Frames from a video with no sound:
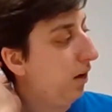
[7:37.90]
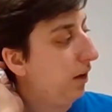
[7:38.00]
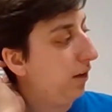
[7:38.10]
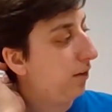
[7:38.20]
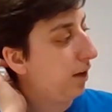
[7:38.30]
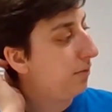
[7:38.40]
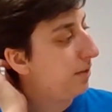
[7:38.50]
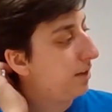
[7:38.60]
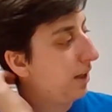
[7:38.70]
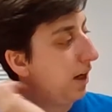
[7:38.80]
Here
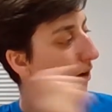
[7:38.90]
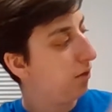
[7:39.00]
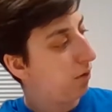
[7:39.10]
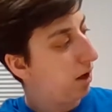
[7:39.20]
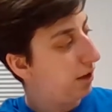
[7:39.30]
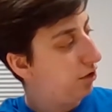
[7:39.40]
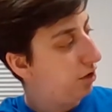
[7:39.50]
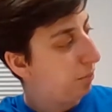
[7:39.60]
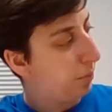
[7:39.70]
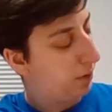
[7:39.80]
comes the carrot rocket
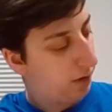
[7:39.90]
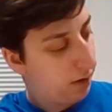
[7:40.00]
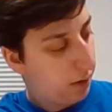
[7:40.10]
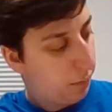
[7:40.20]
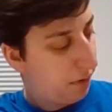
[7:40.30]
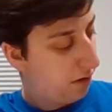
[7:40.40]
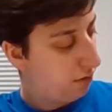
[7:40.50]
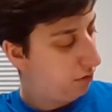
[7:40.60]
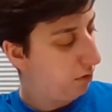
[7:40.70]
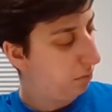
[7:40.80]
ship,
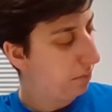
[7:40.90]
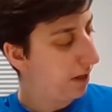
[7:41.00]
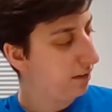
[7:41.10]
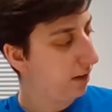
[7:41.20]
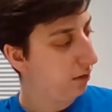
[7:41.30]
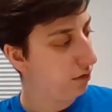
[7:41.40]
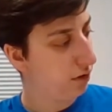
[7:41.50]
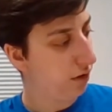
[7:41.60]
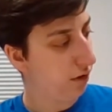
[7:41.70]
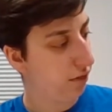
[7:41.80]
parachuting back down to
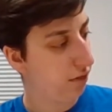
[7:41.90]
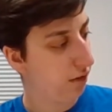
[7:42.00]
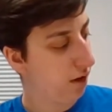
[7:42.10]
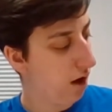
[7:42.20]
Earth.